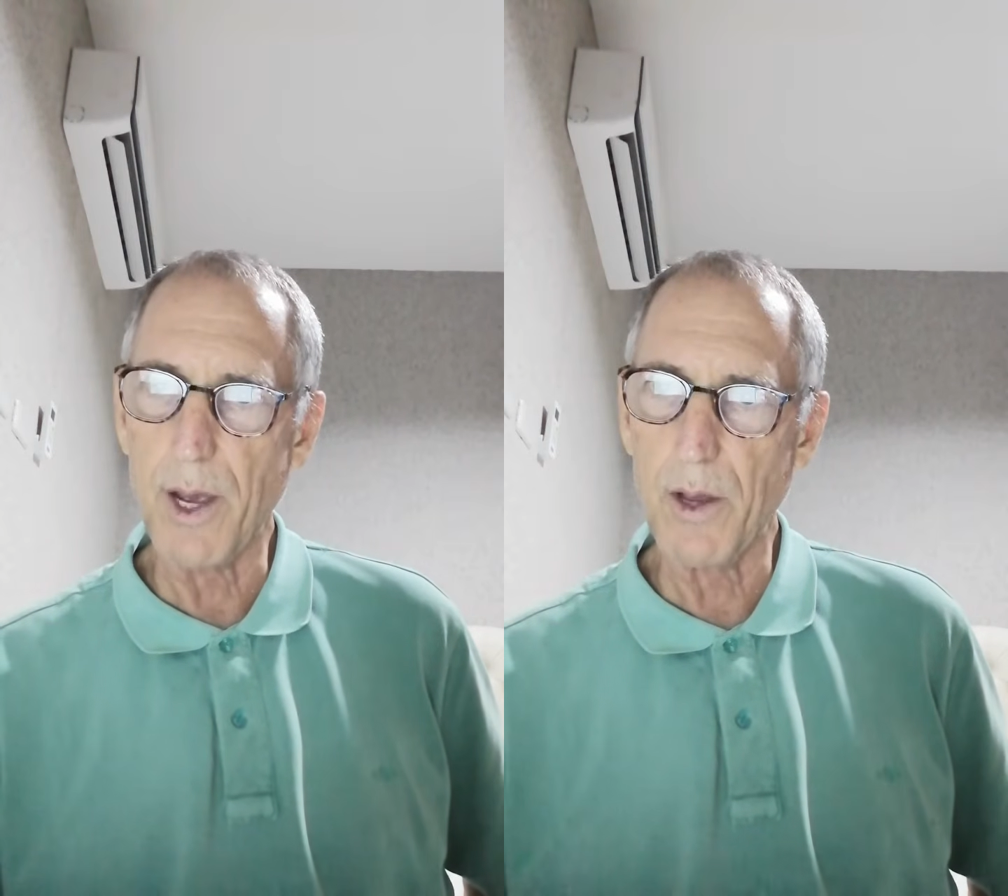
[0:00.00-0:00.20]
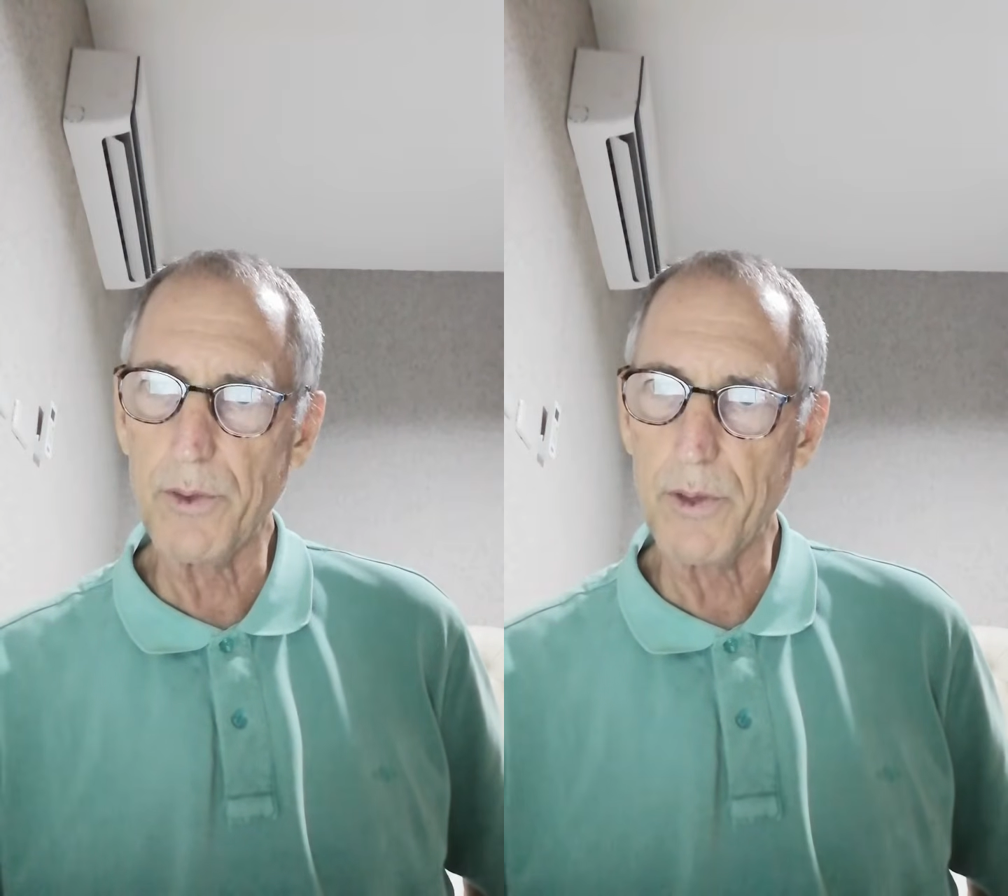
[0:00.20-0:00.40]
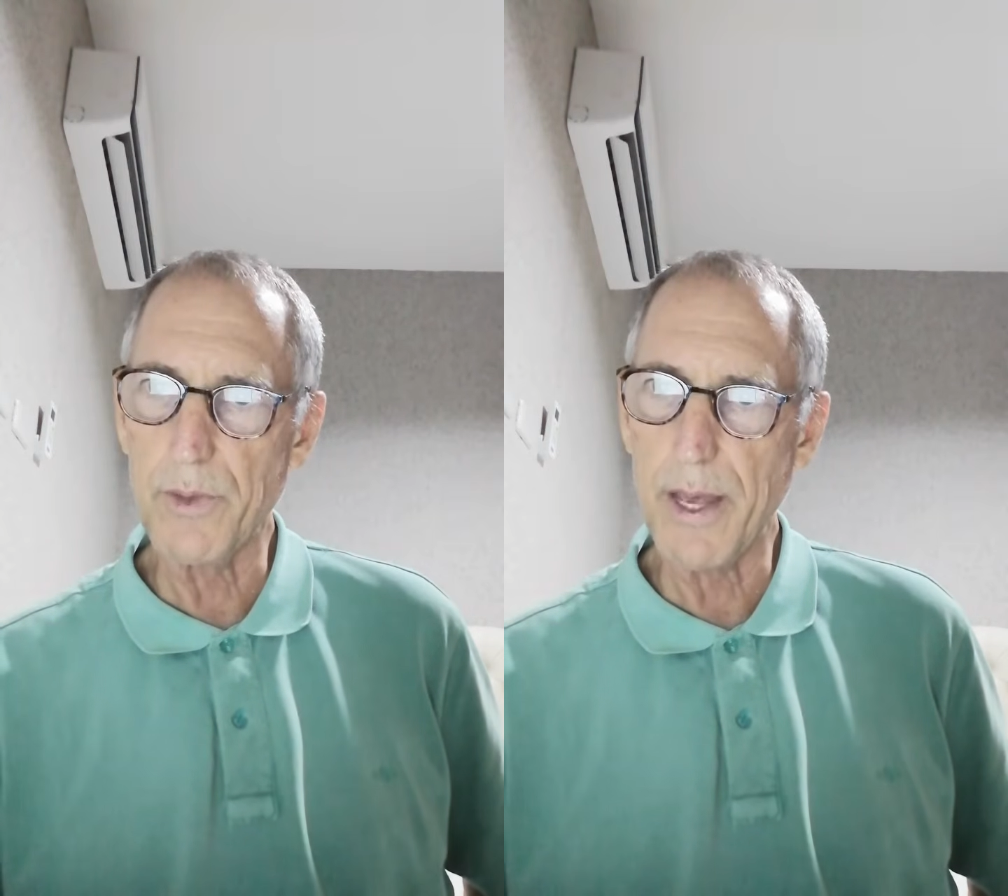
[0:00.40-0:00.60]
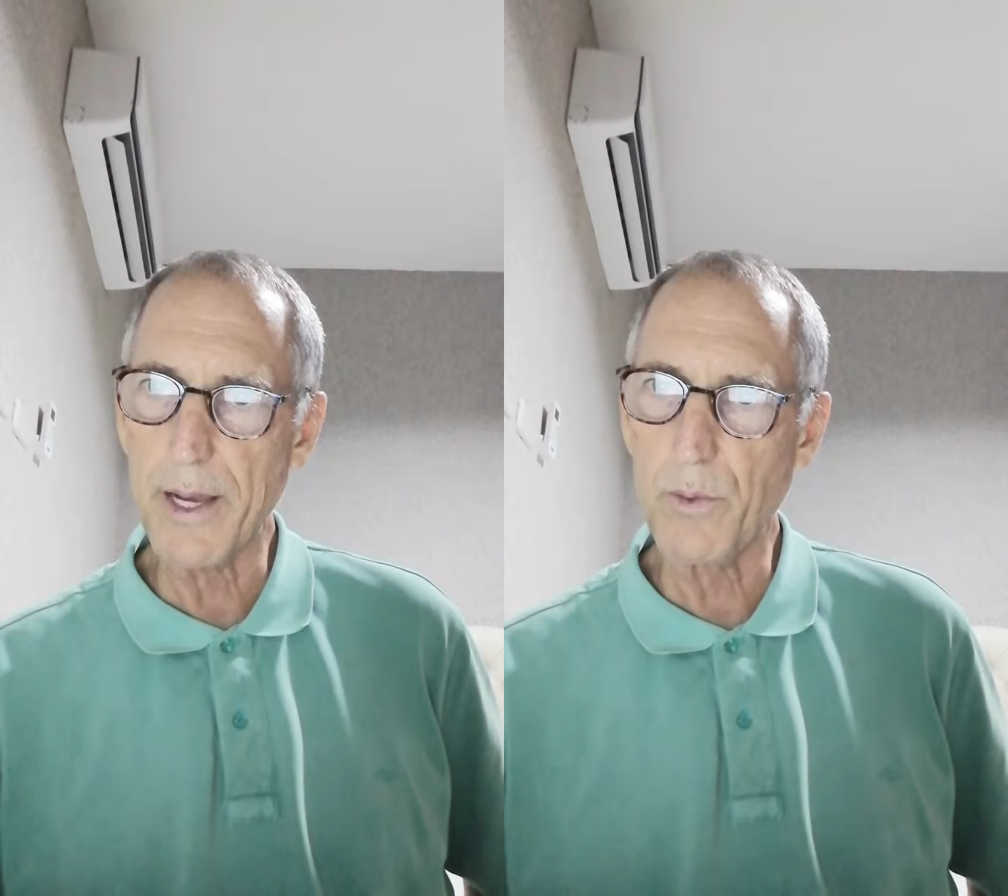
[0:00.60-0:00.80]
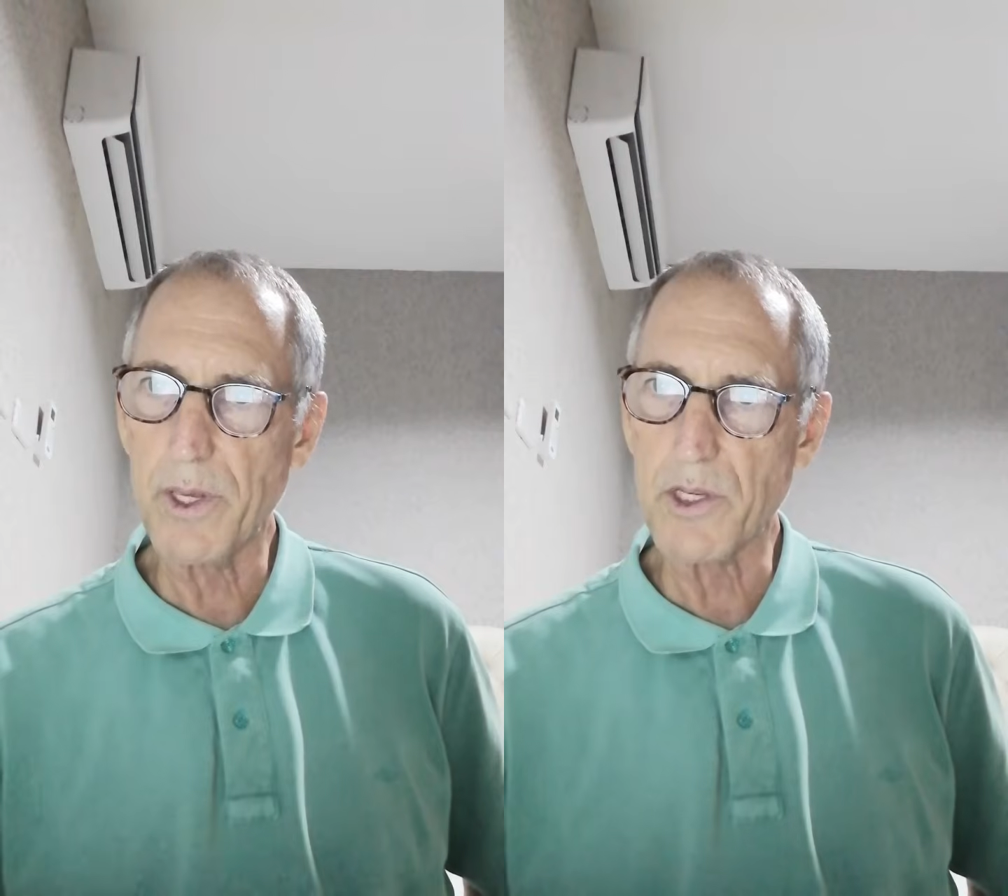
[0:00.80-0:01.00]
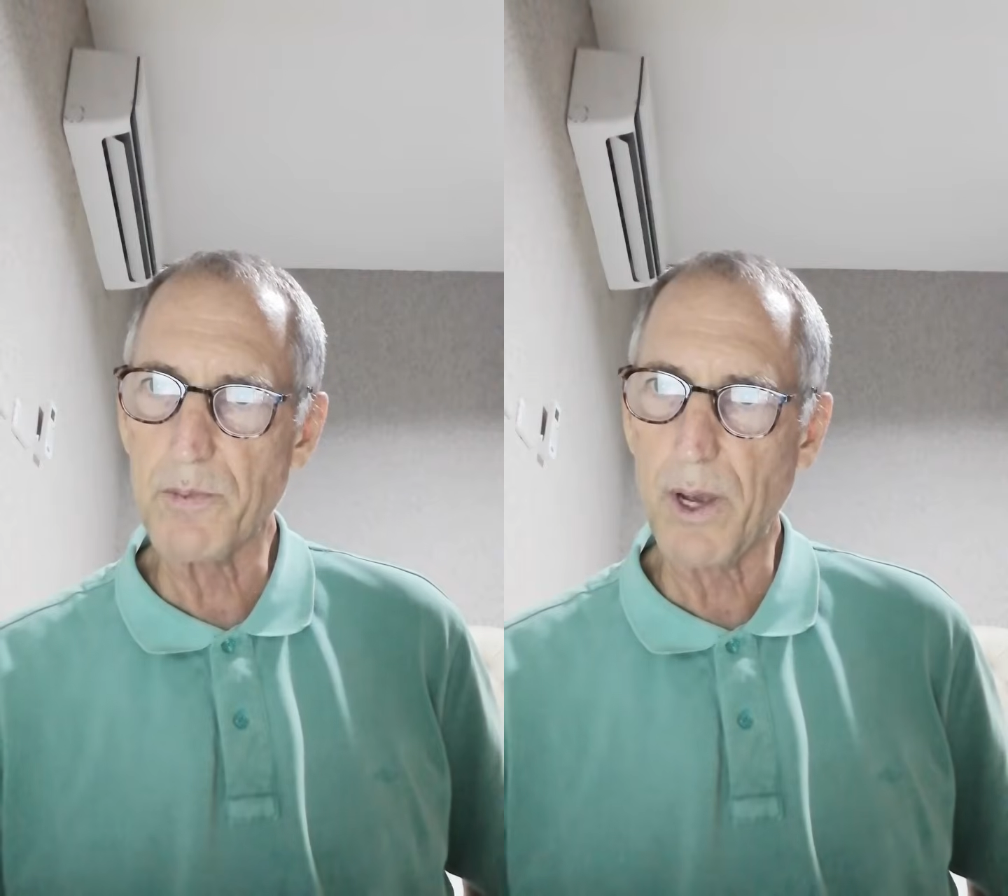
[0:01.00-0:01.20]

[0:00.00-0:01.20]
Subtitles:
although the equity is